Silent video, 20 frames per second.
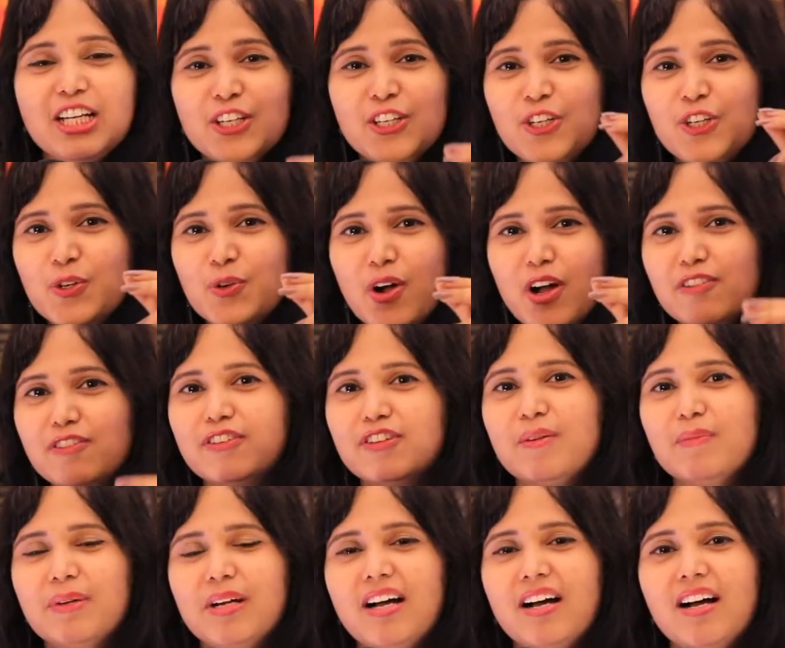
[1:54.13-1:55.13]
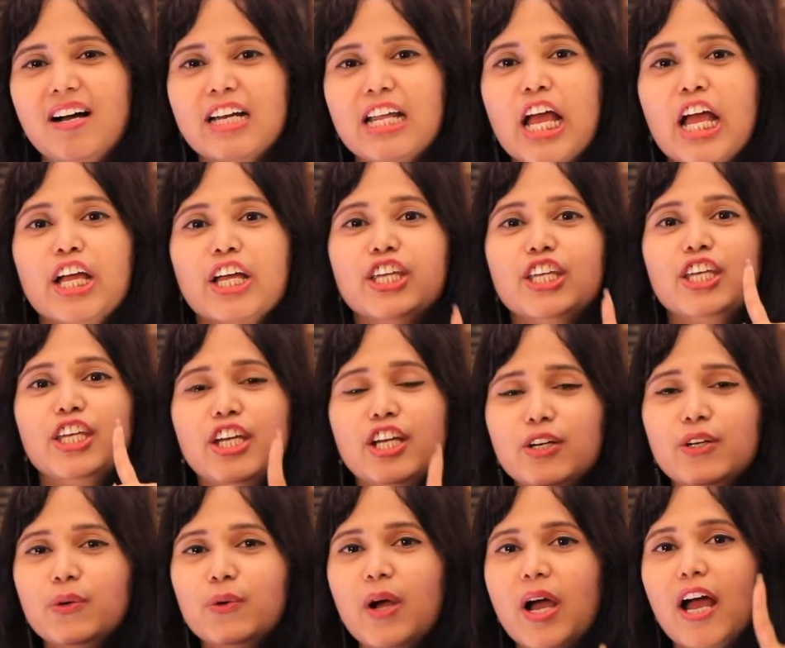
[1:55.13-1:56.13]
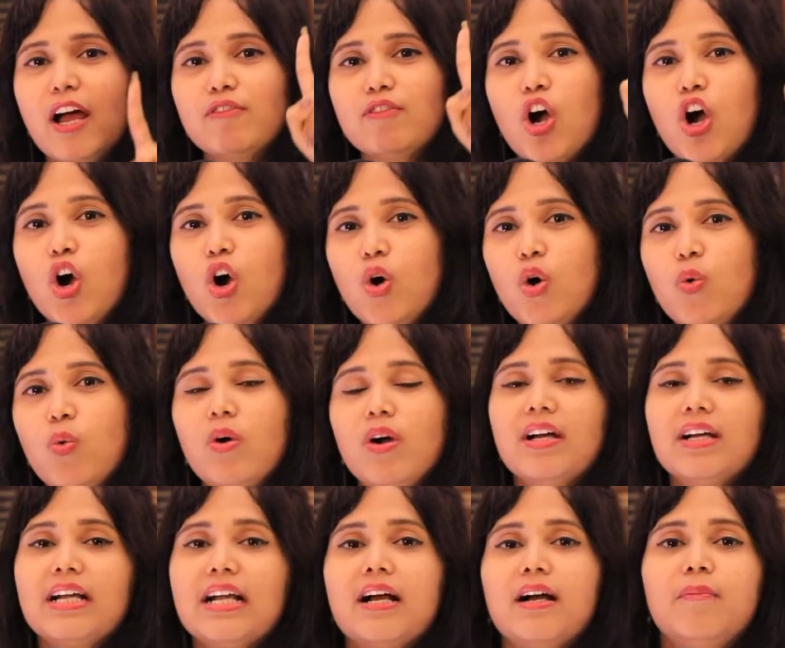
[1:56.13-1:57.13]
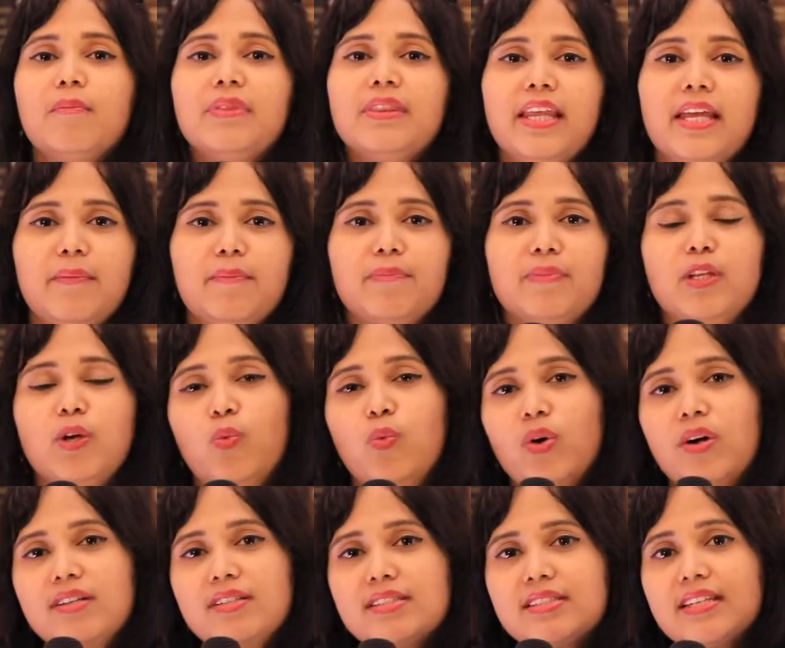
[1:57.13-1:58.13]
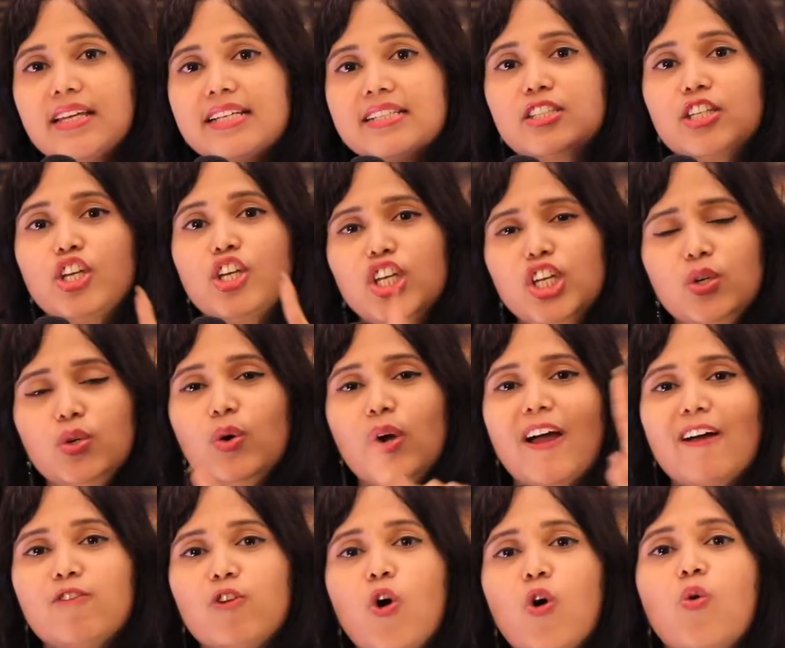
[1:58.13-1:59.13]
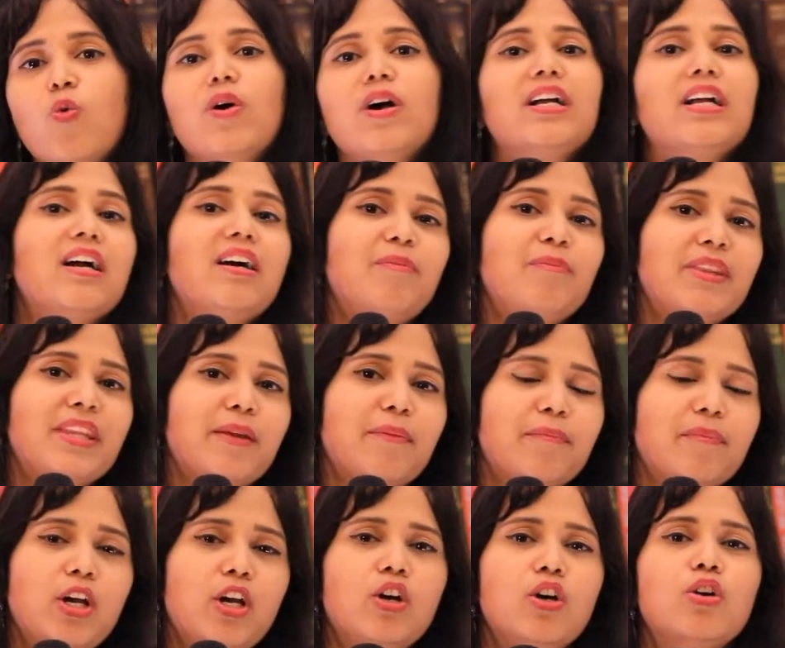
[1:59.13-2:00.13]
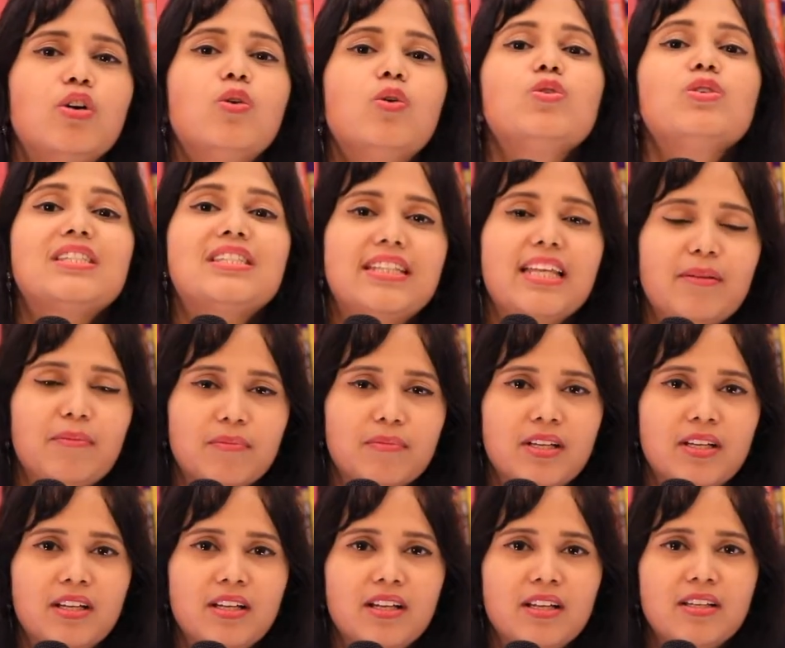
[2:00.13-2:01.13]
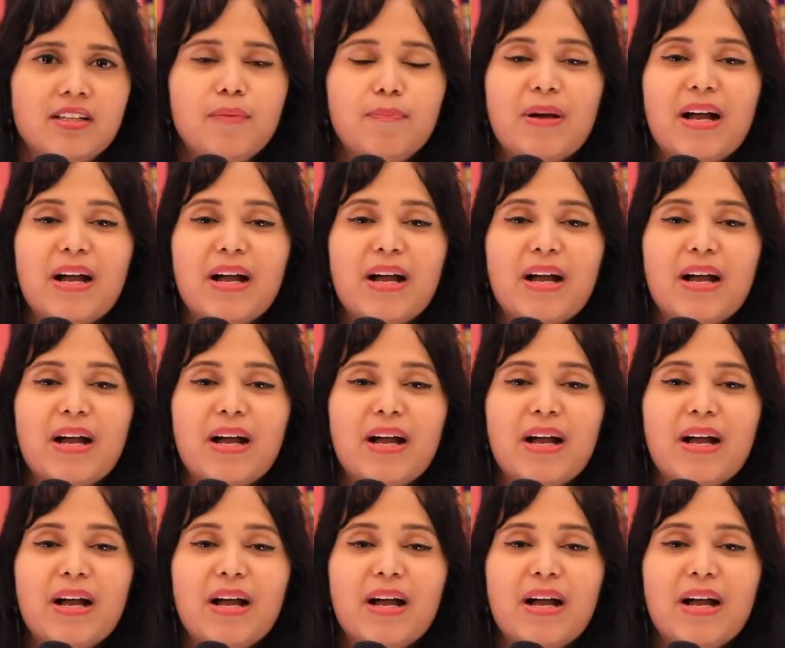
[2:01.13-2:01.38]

You are from God. You have overcome them. The word says, you have overcome them. Who's them? The